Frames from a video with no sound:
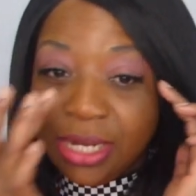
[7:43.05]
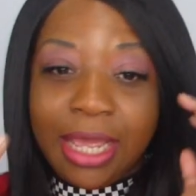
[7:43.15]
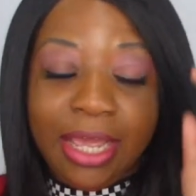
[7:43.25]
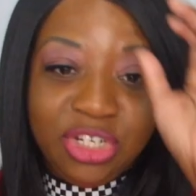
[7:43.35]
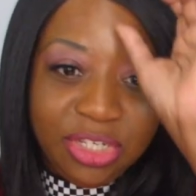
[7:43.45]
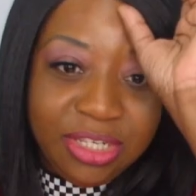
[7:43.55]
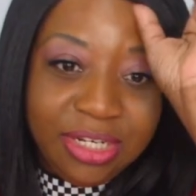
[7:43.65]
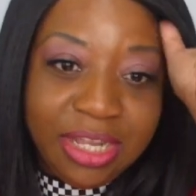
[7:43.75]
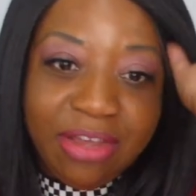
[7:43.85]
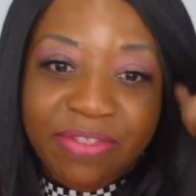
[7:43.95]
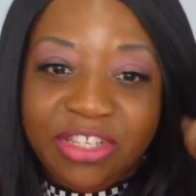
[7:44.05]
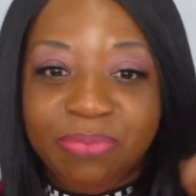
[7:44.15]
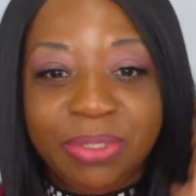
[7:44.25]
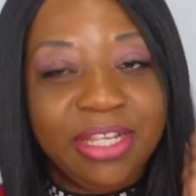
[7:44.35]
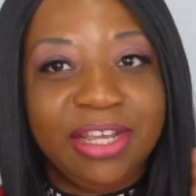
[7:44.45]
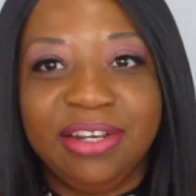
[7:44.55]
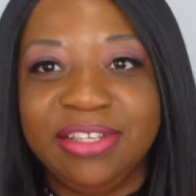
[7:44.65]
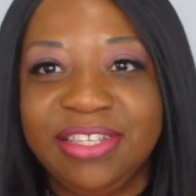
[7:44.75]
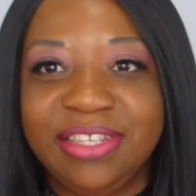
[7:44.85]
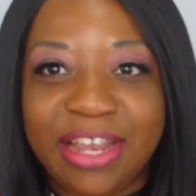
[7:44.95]
And I just love this particular
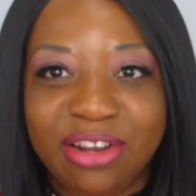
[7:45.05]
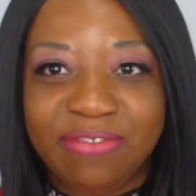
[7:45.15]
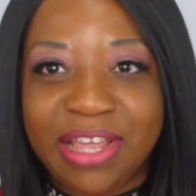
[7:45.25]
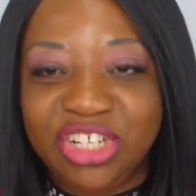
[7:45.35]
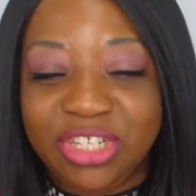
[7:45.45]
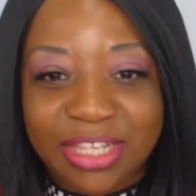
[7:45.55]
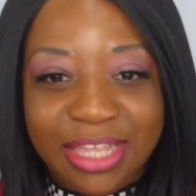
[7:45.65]
style of lashes.